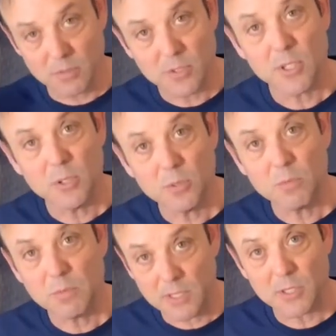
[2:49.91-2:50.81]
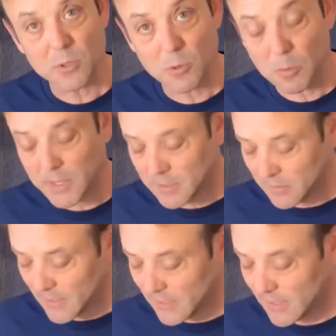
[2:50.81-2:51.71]
So this is what we're about to
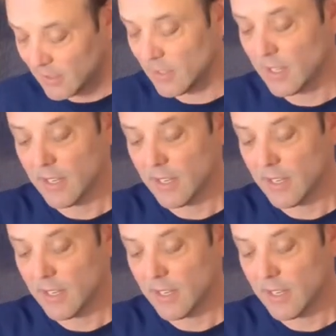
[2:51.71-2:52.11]
find out.